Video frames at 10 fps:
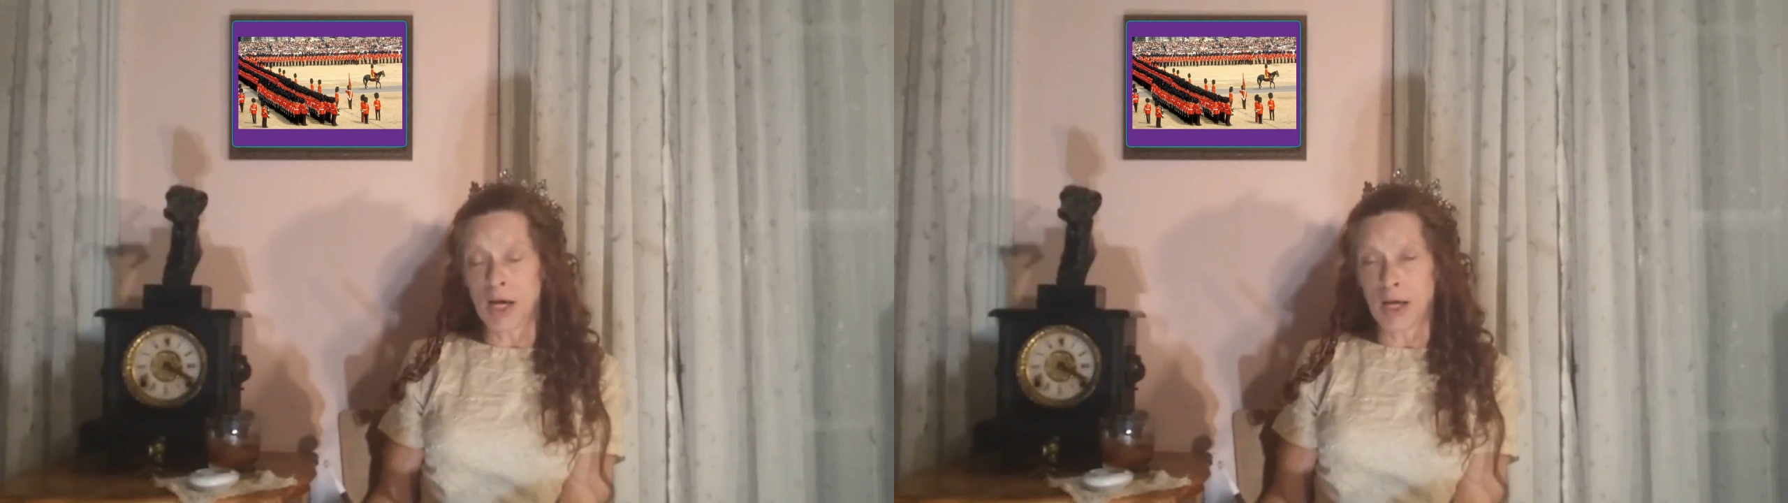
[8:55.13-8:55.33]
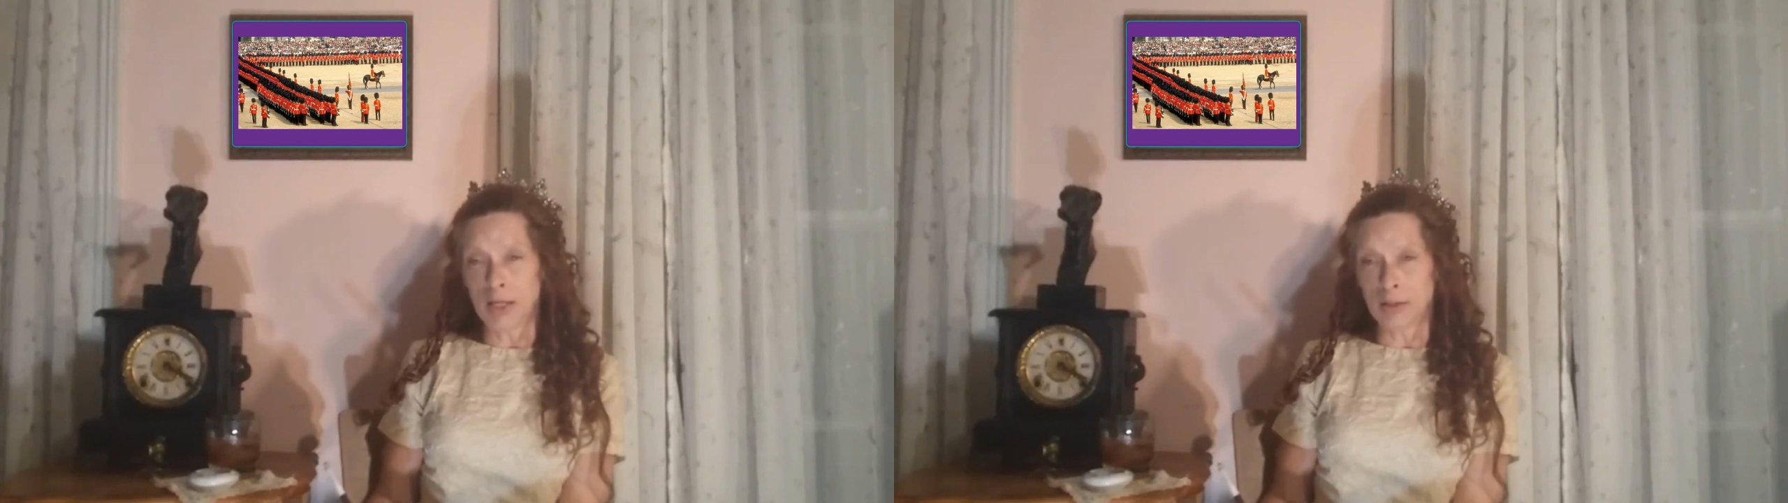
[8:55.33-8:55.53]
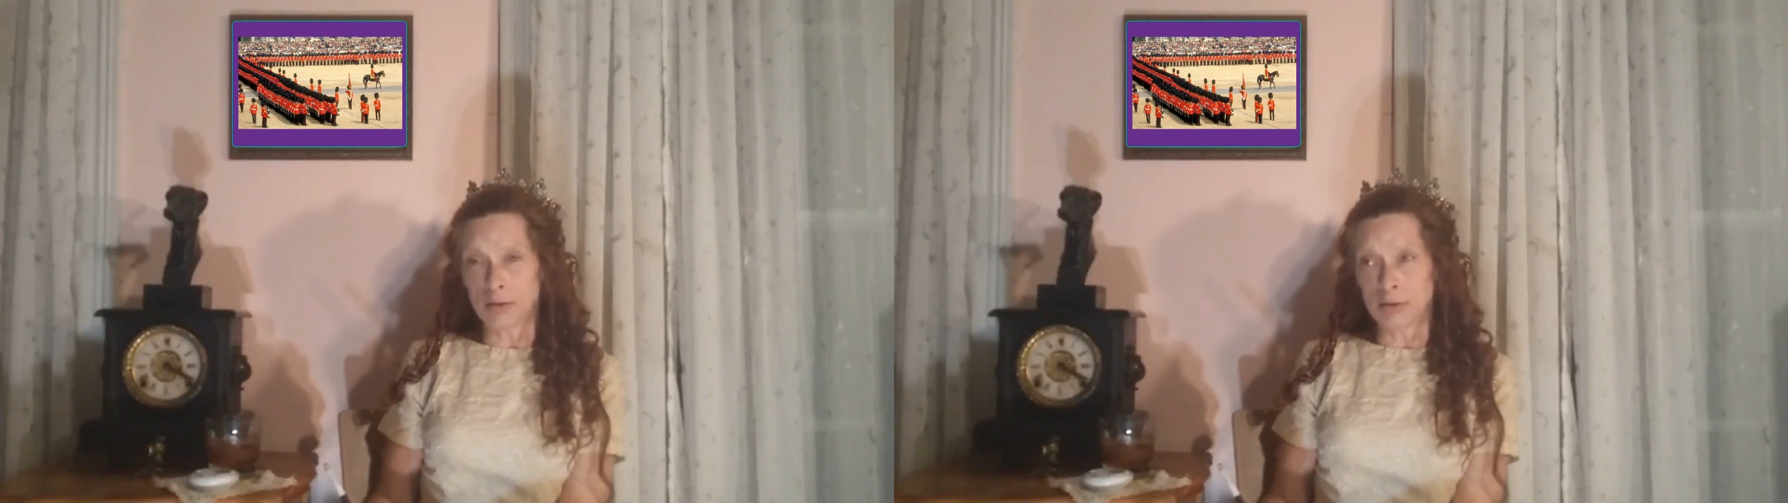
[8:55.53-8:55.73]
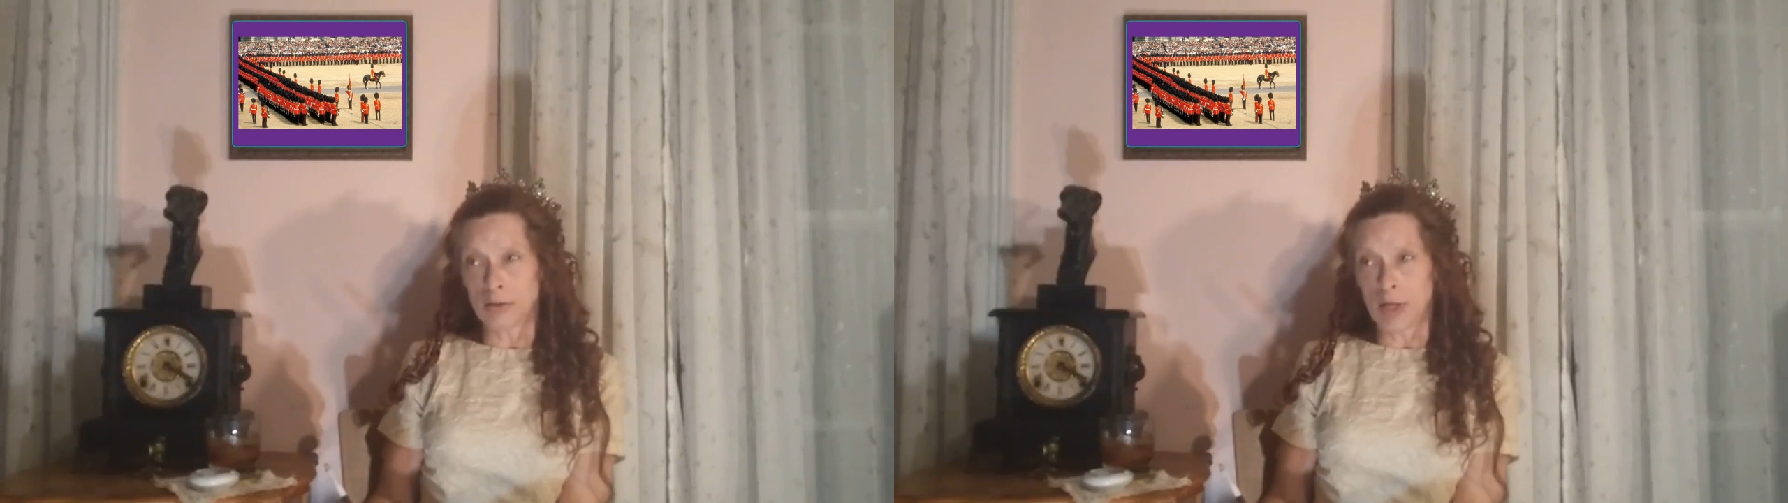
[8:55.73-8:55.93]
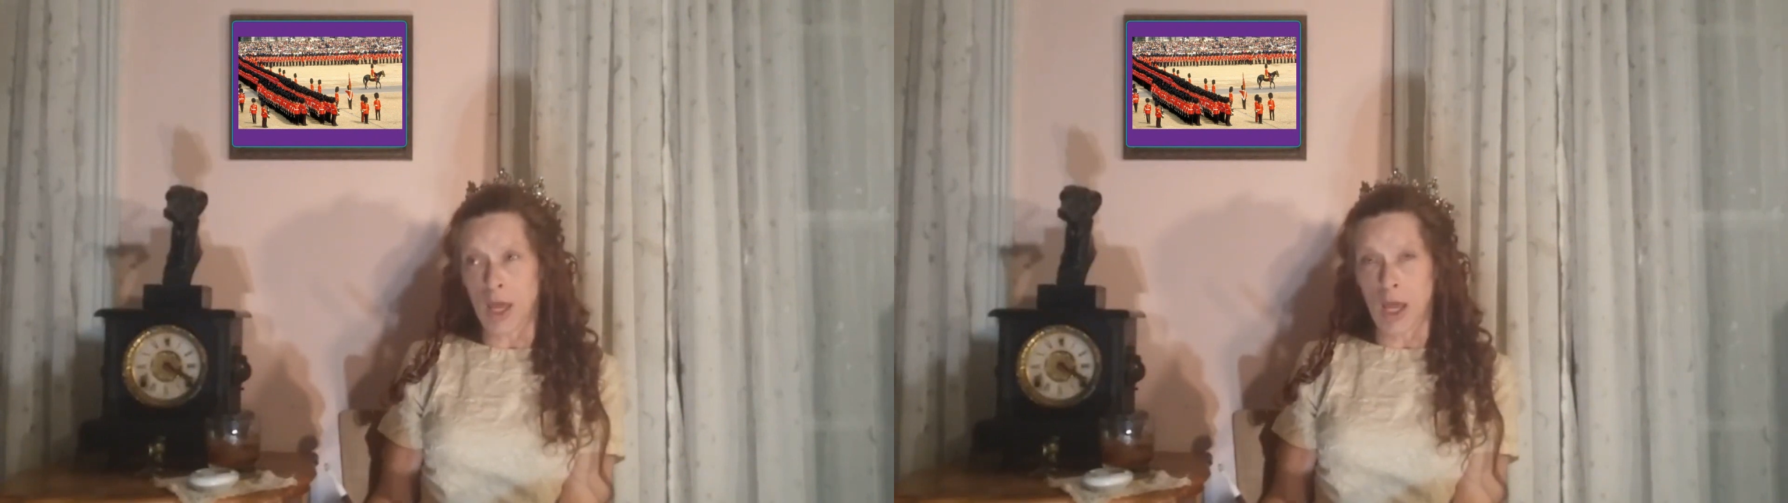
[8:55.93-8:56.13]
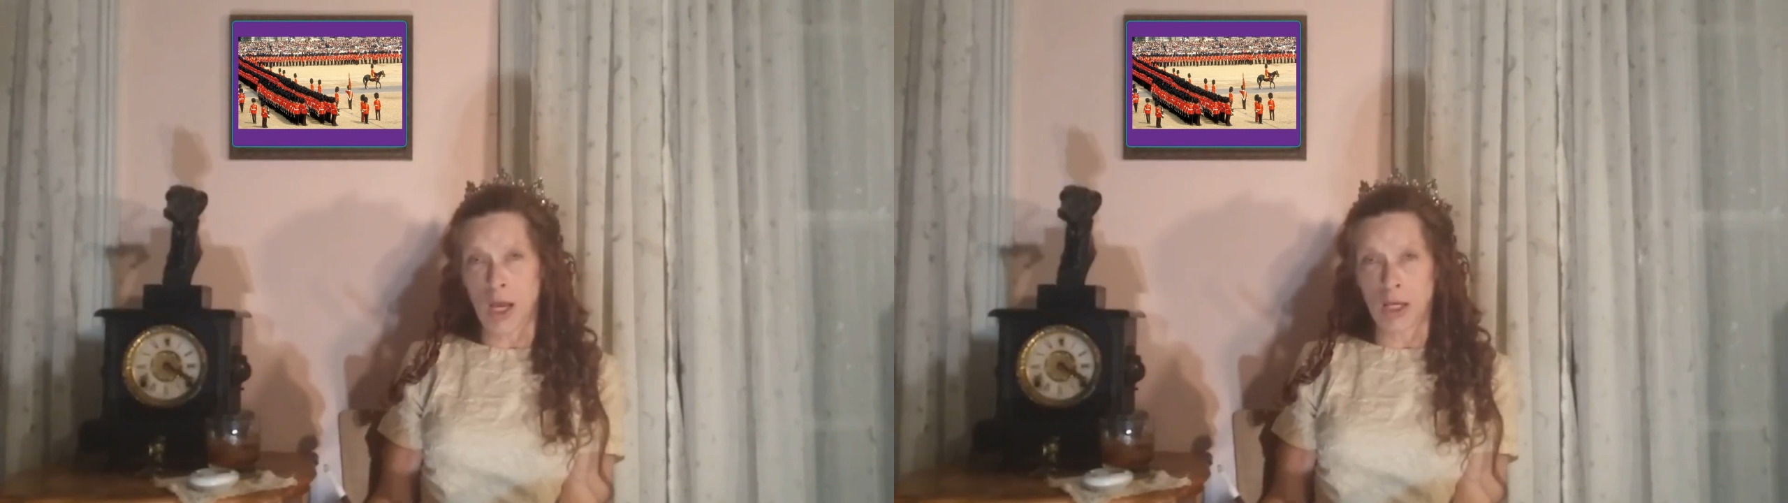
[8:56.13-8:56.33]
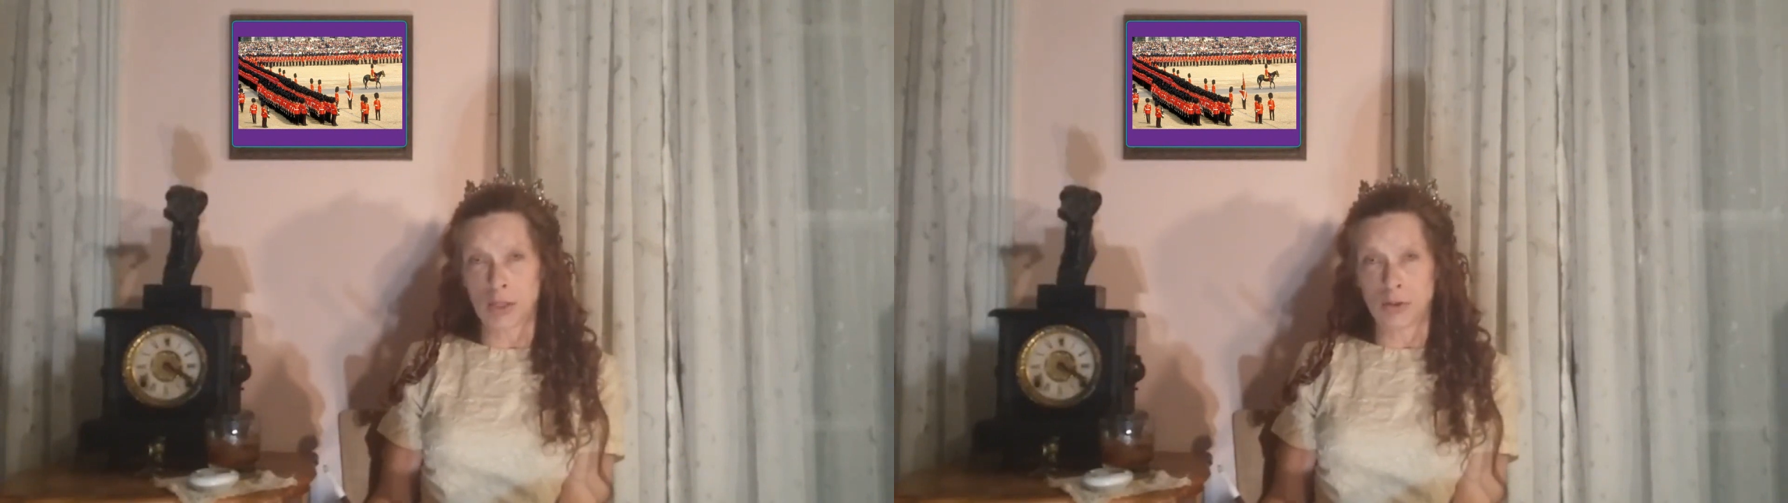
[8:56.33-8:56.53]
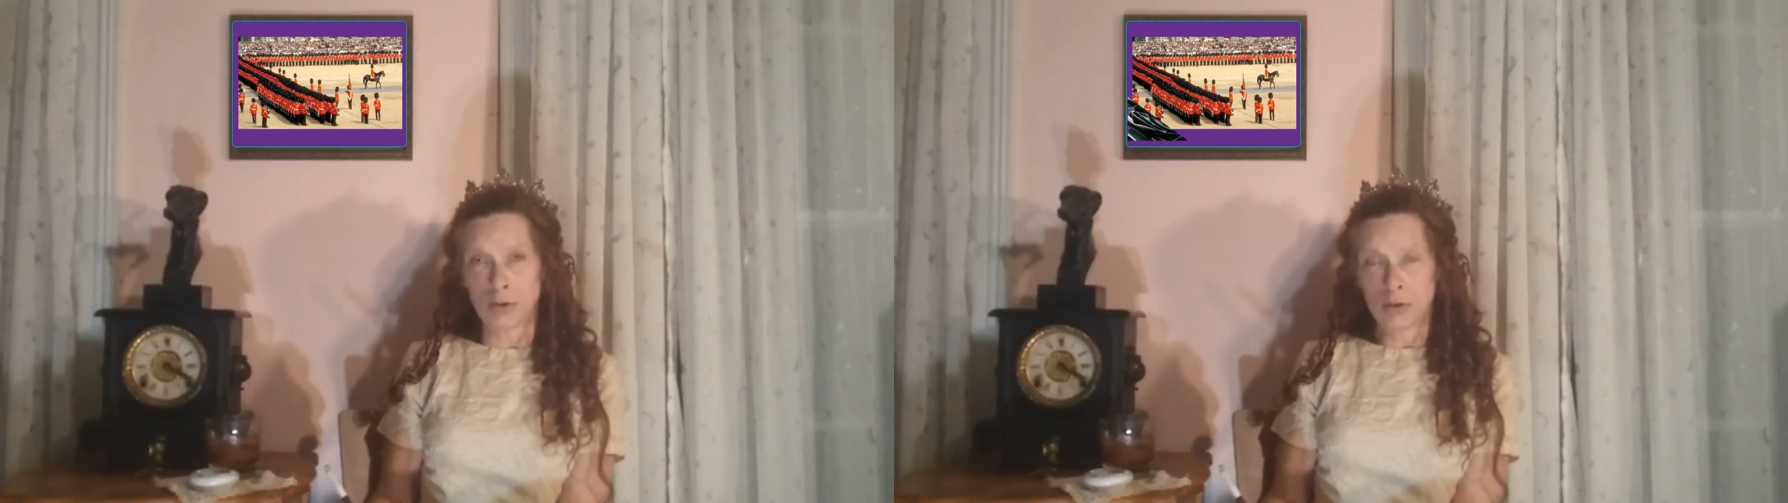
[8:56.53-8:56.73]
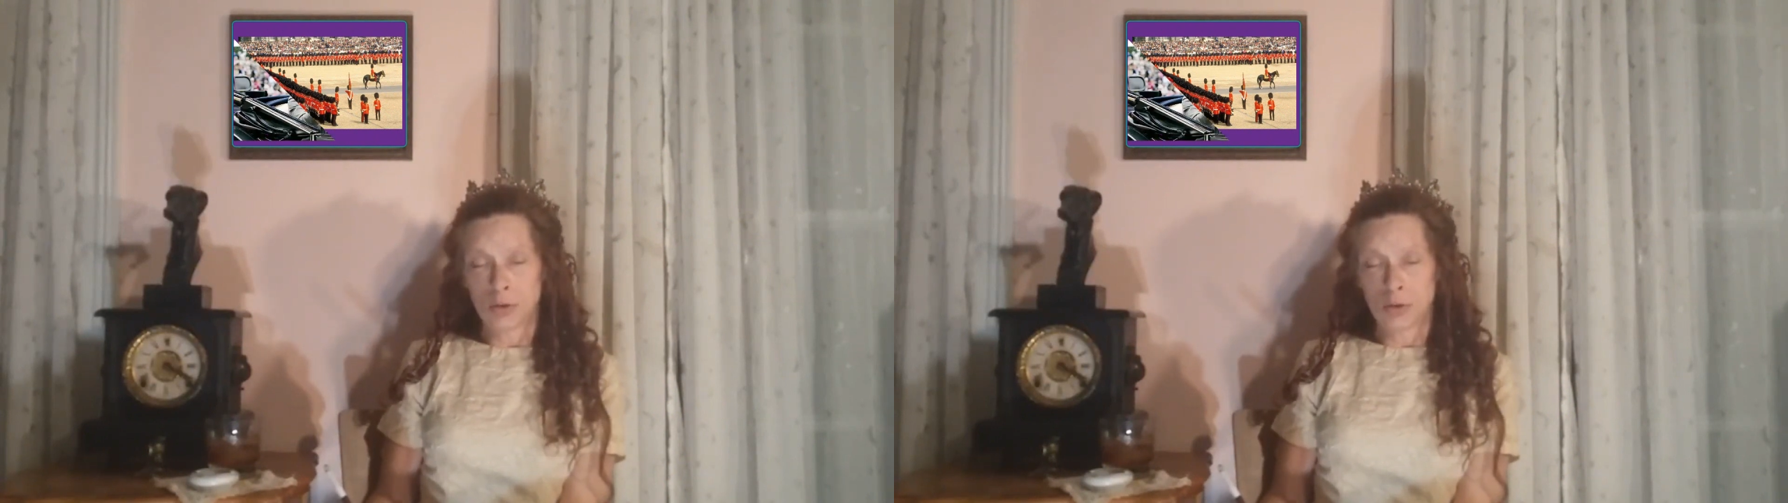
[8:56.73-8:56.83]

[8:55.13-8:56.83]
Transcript: nights and